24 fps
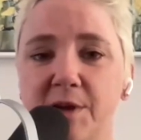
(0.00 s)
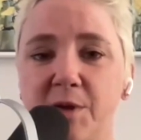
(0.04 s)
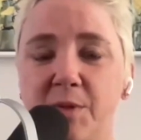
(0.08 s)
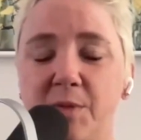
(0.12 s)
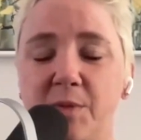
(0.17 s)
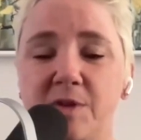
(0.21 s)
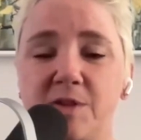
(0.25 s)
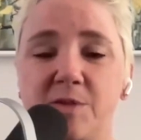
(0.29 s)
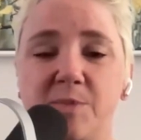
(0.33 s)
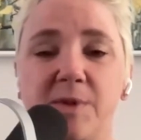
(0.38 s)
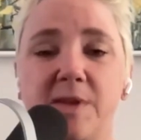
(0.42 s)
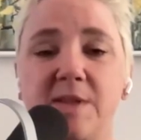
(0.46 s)

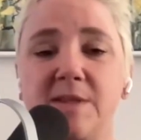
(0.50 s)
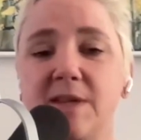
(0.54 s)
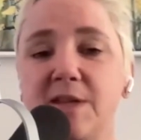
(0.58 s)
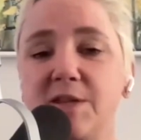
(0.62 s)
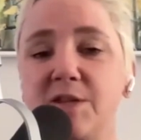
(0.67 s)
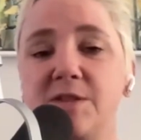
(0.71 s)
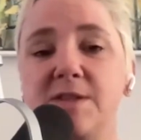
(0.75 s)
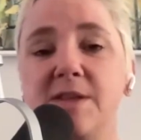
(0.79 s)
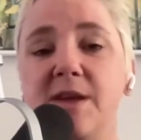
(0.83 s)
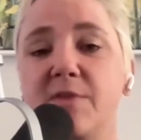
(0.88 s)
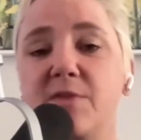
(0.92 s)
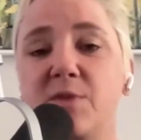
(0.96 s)
which means I
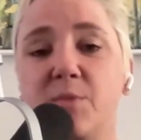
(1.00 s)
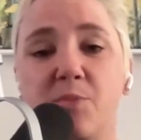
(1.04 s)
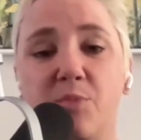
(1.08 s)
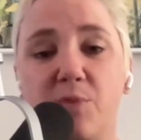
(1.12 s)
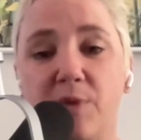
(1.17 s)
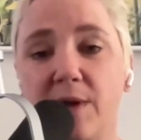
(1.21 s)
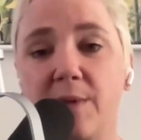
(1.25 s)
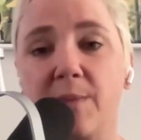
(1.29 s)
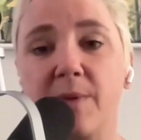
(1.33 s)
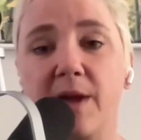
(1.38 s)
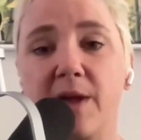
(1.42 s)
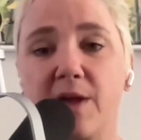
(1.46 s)
just have to
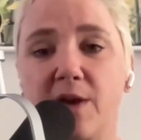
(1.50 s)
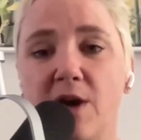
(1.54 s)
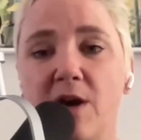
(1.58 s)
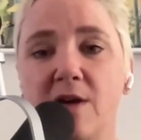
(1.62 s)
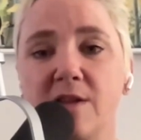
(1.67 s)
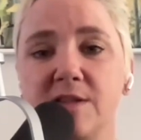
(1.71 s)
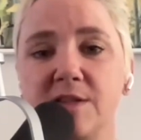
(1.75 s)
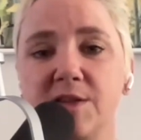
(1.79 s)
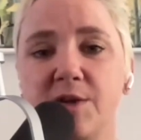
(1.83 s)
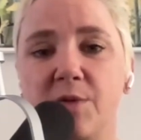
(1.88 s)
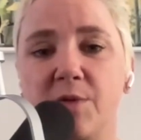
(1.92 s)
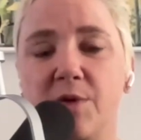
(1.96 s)
bring my
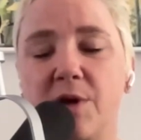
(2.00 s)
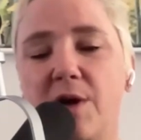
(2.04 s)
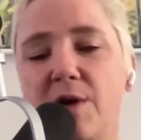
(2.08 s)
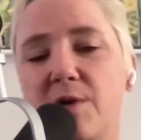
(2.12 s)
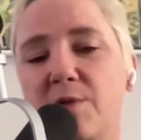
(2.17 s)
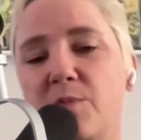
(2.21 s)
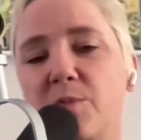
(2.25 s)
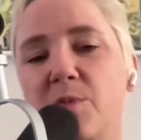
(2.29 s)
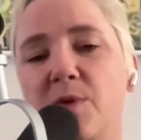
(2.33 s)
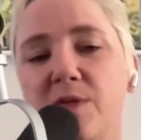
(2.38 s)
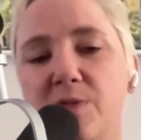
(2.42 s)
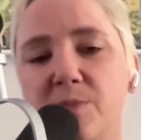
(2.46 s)
Costco
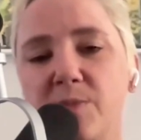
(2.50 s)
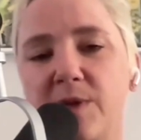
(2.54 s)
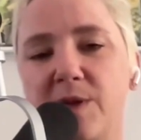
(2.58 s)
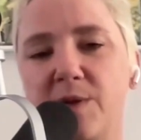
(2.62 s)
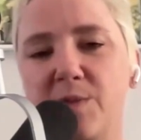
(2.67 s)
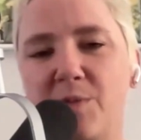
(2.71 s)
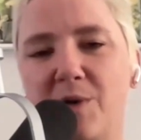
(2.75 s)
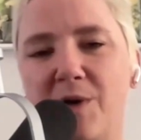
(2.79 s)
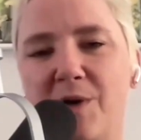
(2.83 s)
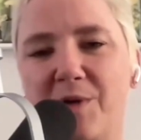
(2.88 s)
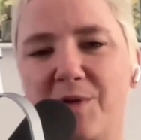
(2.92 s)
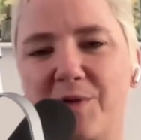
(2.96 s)
card with me to
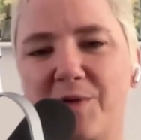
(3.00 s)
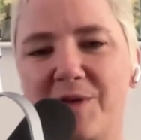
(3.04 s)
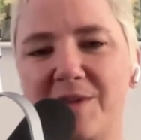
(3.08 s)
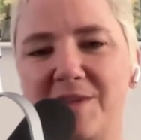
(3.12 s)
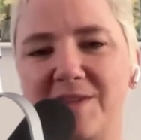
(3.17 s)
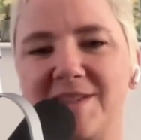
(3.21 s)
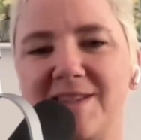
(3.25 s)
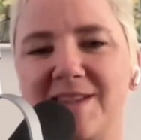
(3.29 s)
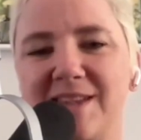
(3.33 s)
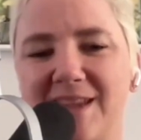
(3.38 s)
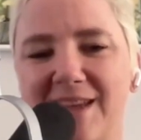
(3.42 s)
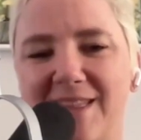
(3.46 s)

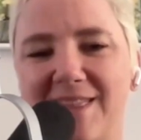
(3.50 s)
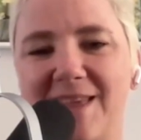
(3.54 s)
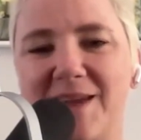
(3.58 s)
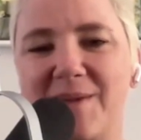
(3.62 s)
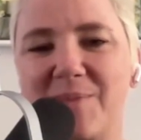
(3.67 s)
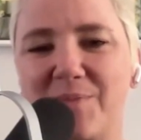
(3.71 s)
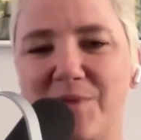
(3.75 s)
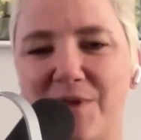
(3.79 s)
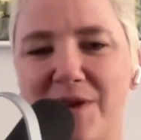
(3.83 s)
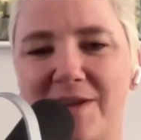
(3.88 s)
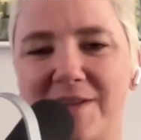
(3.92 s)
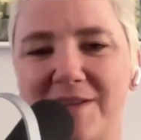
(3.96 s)
Walgreens to get that
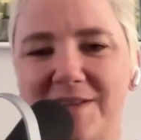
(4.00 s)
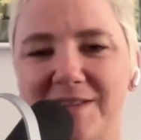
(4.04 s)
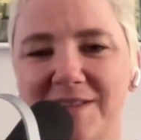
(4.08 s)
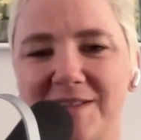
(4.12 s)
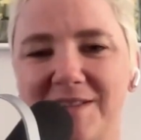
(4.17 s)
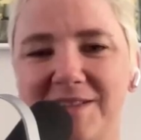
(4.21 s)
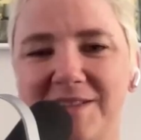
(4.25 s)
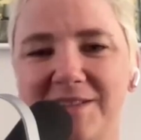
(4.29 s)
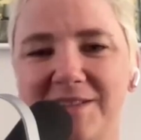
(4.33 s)
price.